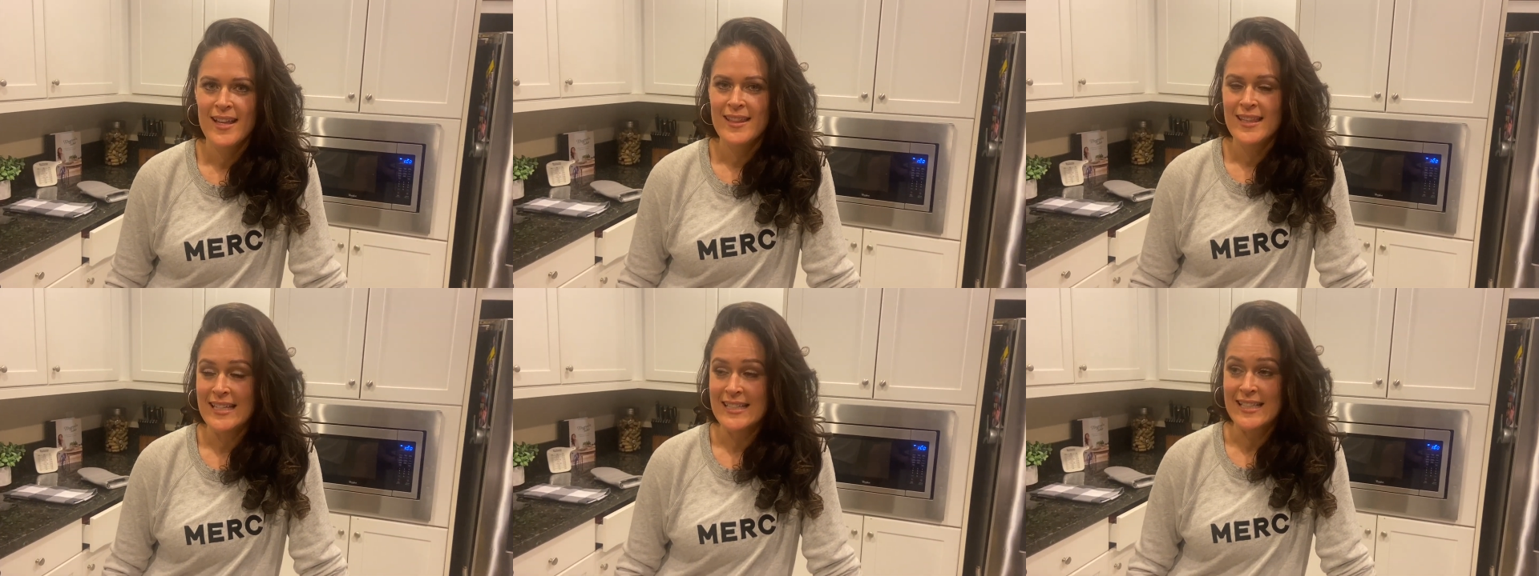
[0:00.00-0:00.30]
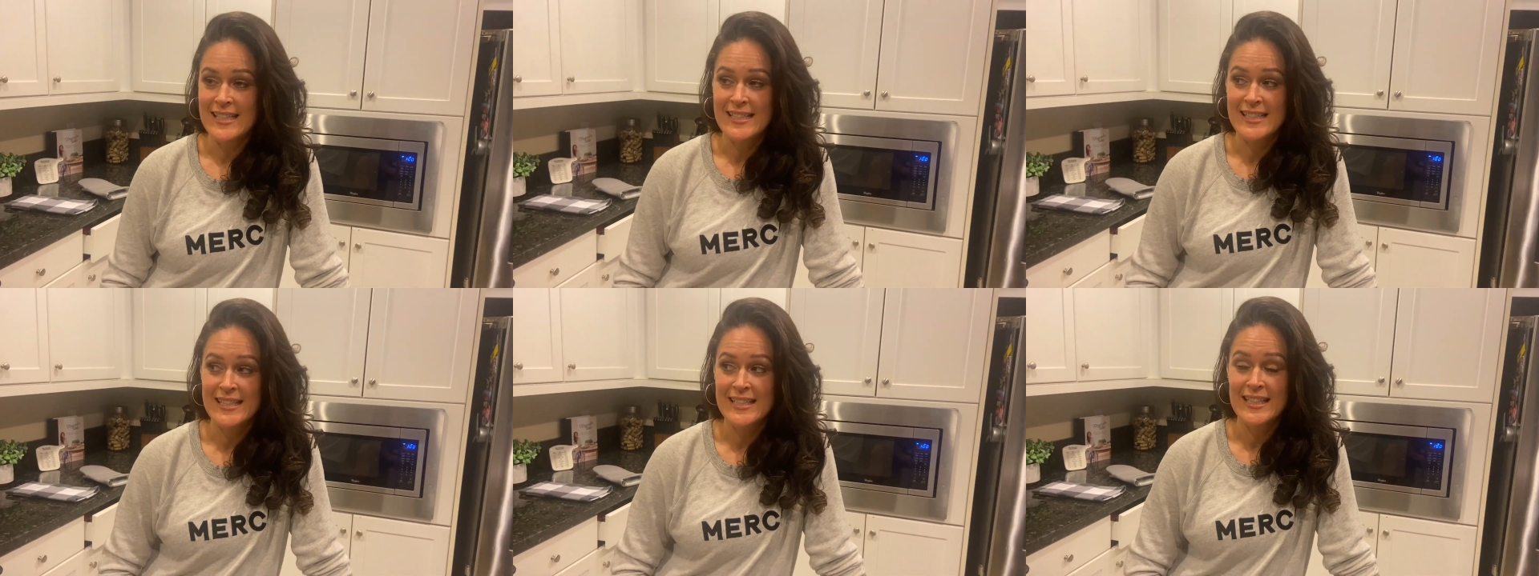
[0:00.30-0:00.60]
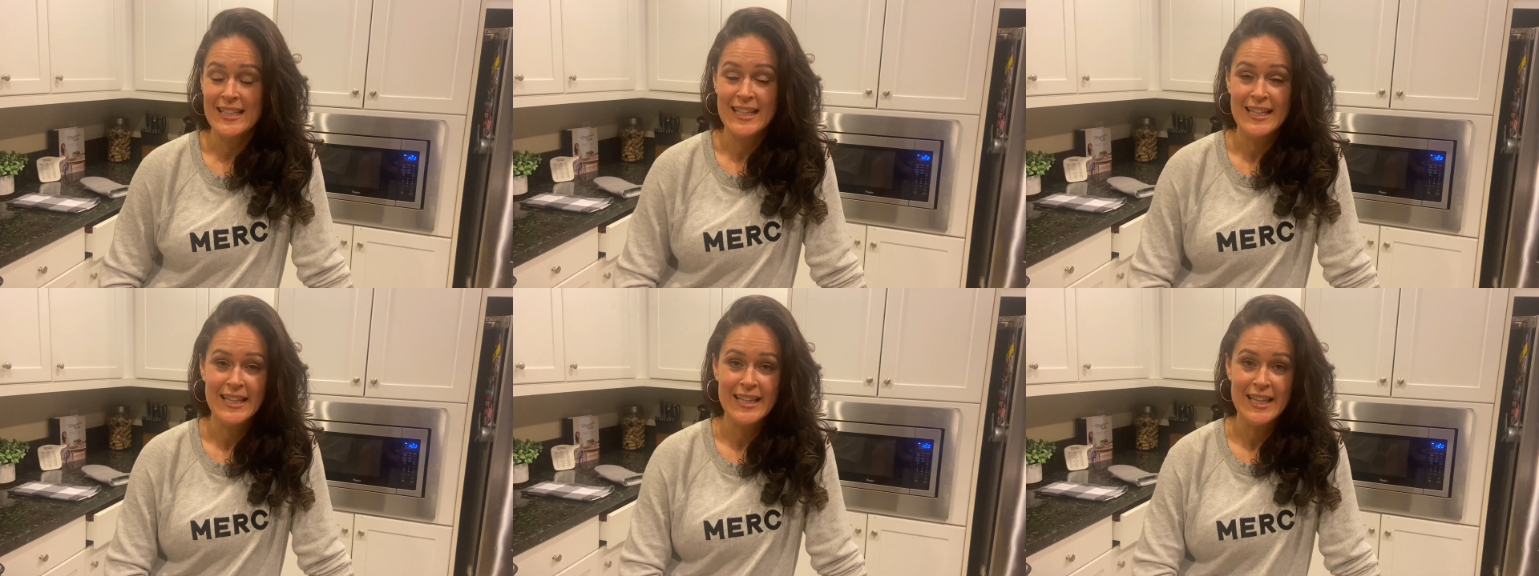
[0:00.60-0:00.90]
This is
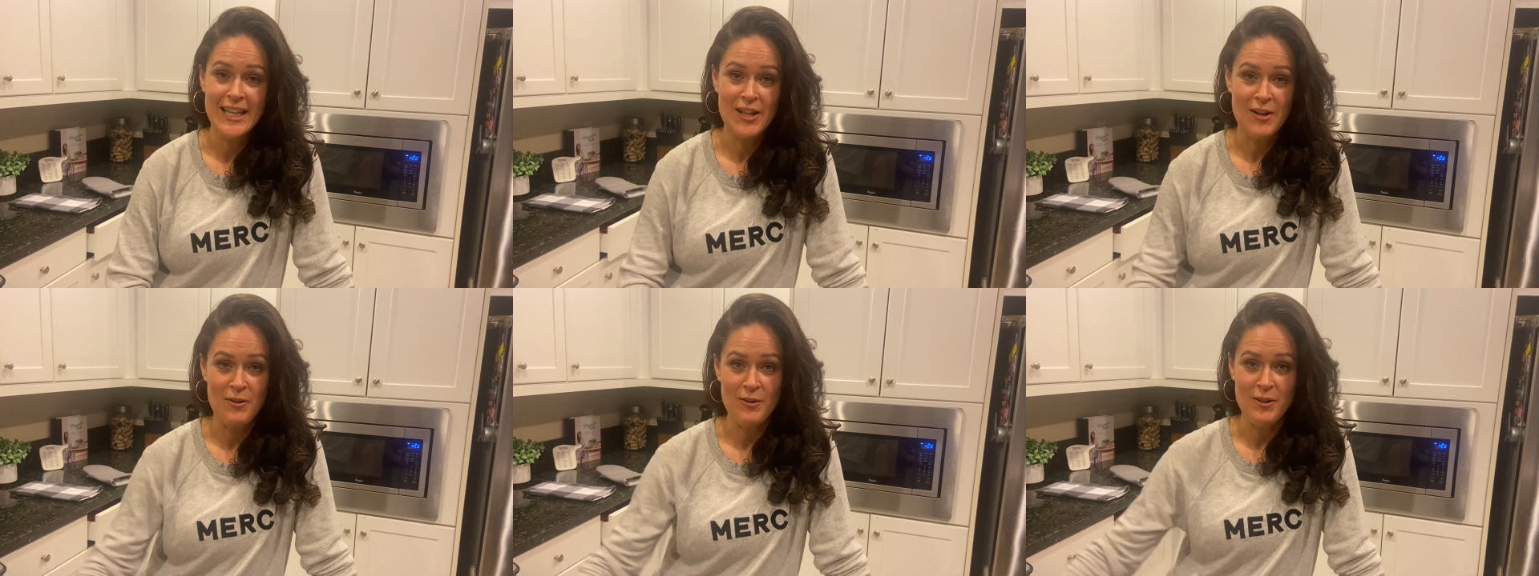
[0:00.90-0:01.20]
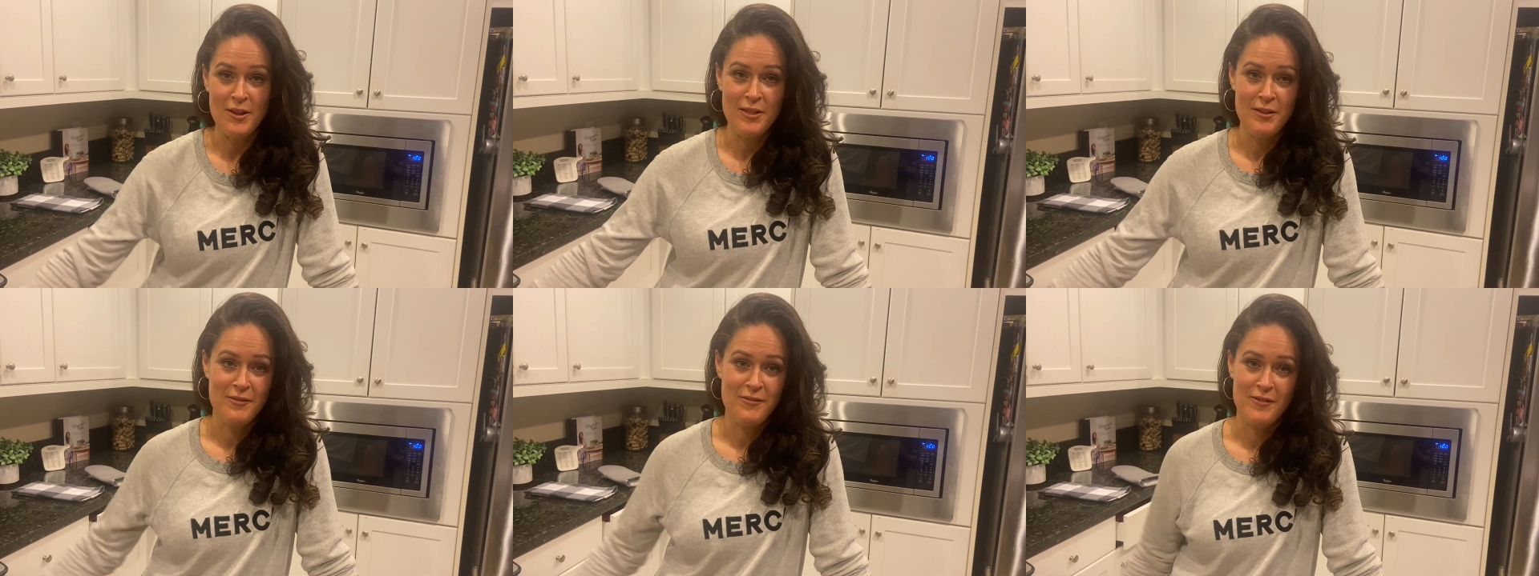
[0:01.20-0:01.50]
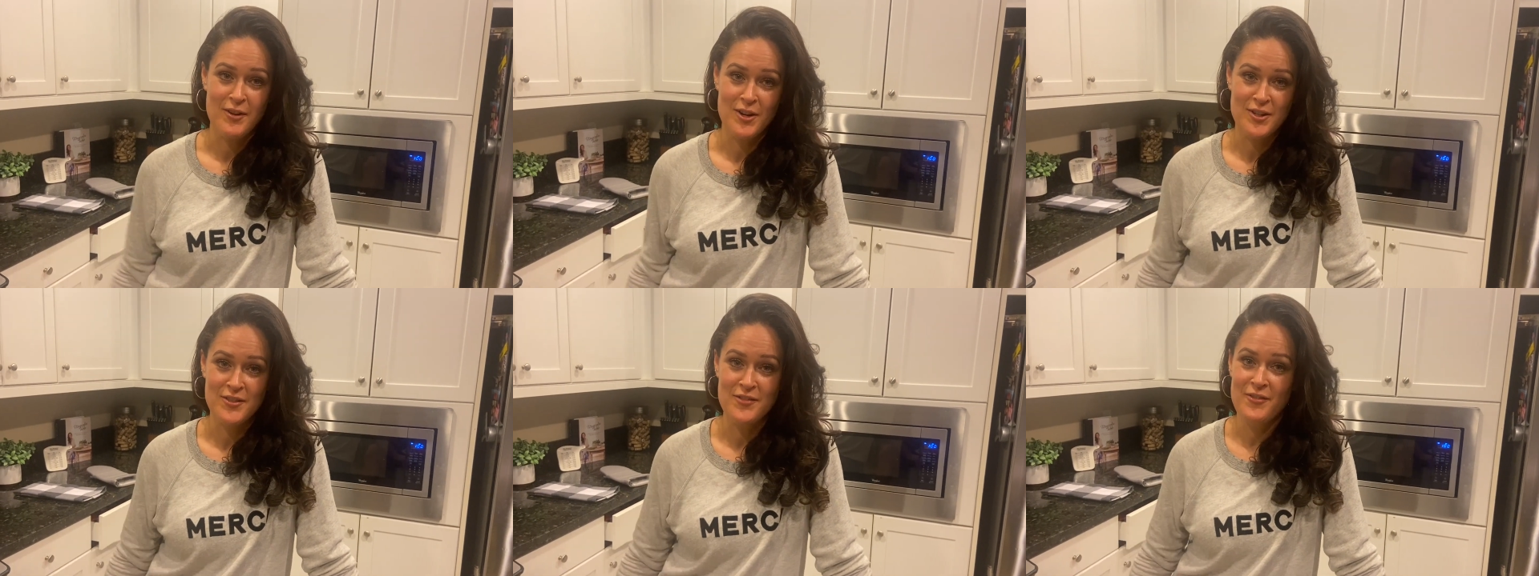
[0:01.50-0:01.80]
literally the
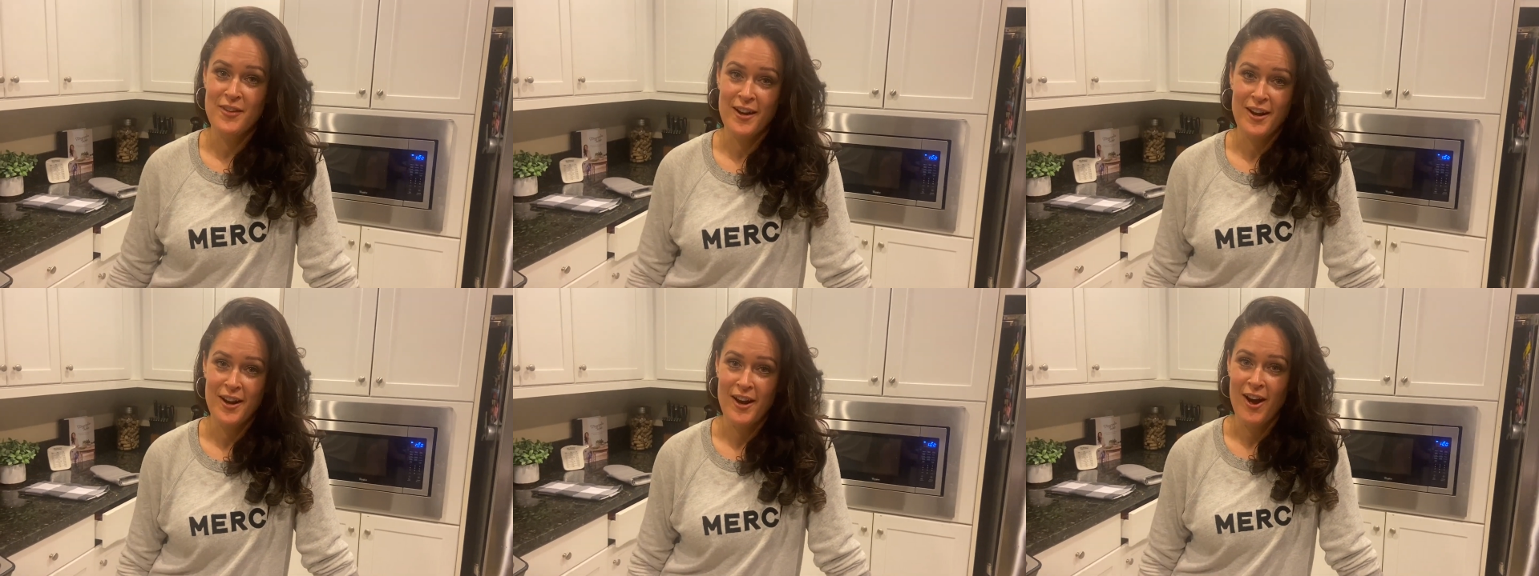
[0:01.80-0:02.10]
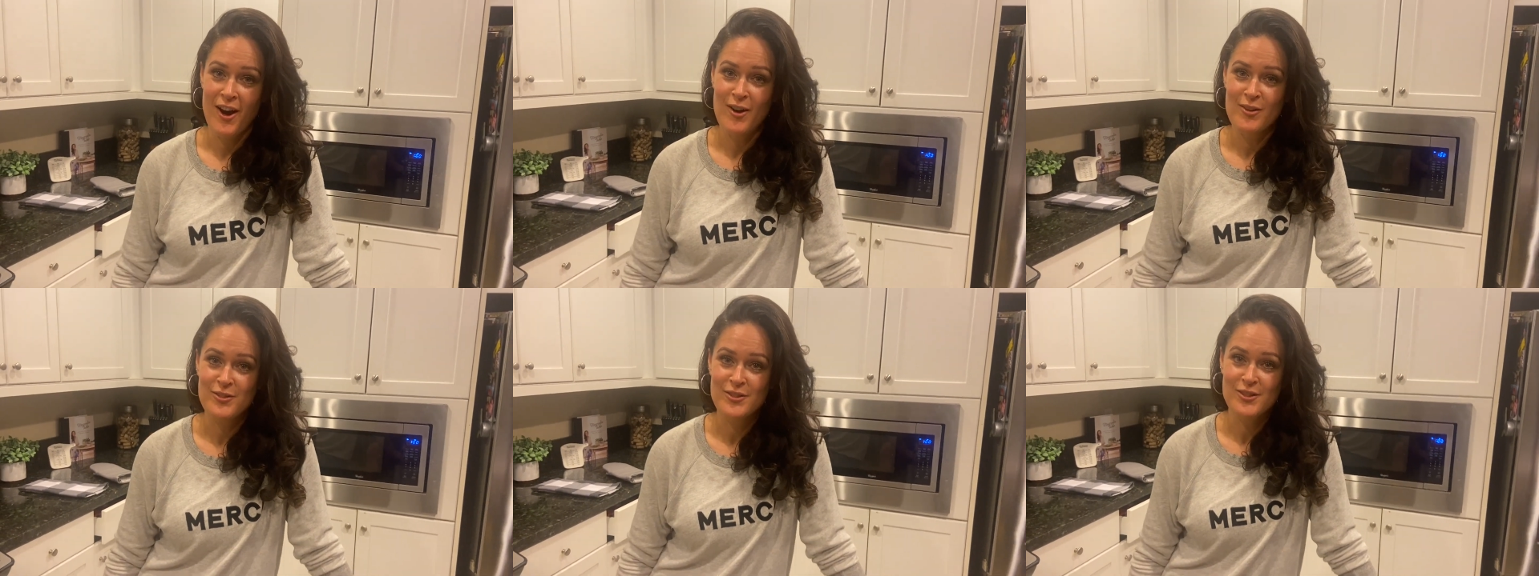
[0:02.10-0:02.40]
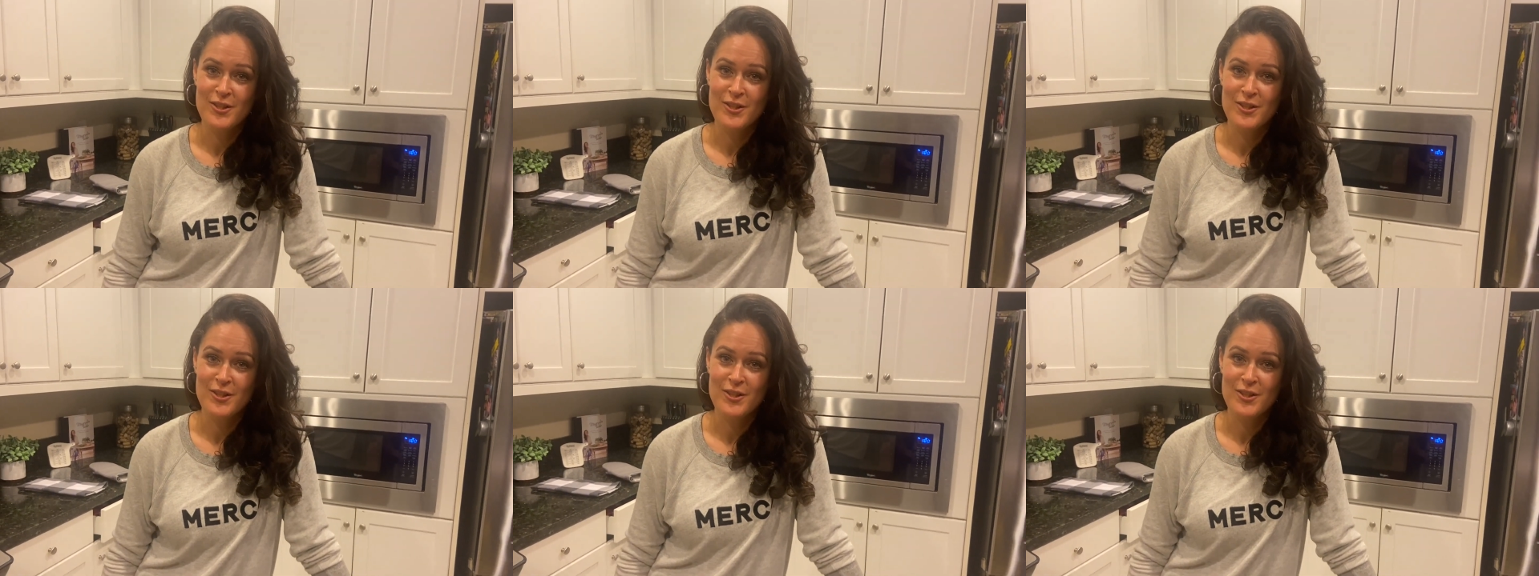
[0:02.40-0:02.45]
first video,